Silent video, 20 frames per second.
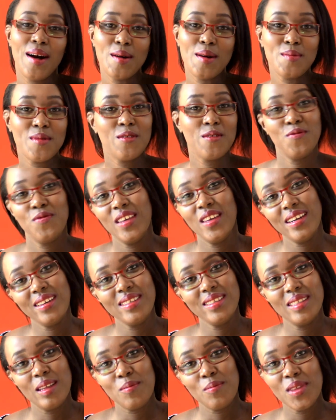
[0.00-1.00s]
um, if
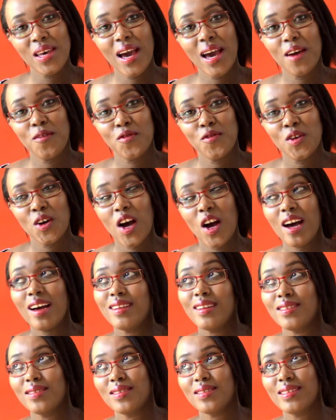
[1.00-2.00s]
there's something I
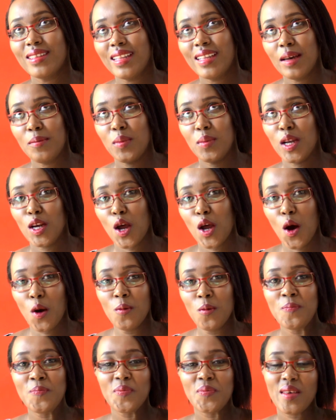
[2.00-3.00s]
forgot, let me
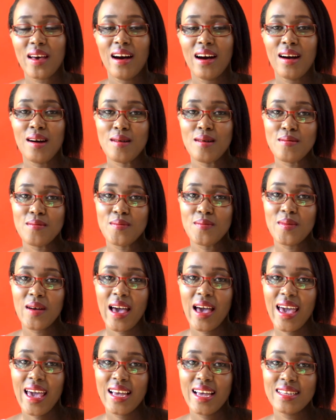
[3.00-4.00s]
know. Um,
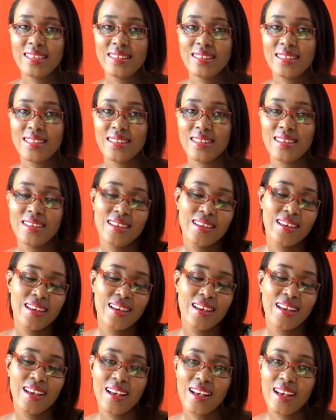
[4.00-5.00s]
and
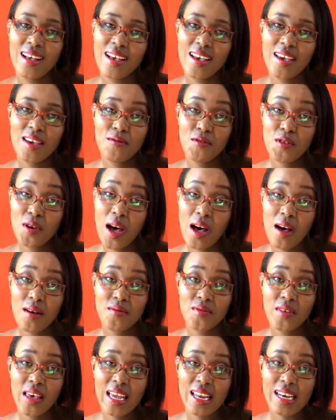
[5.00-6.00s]
if you
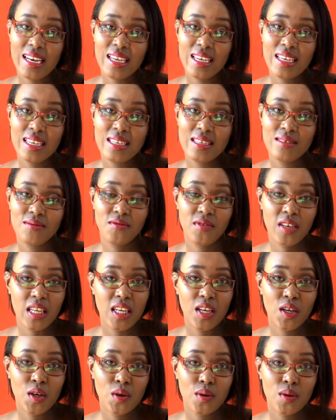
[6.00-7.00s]
have any
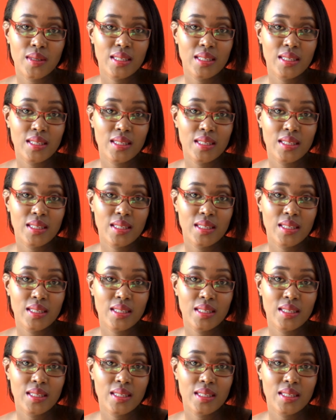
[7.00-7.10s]
video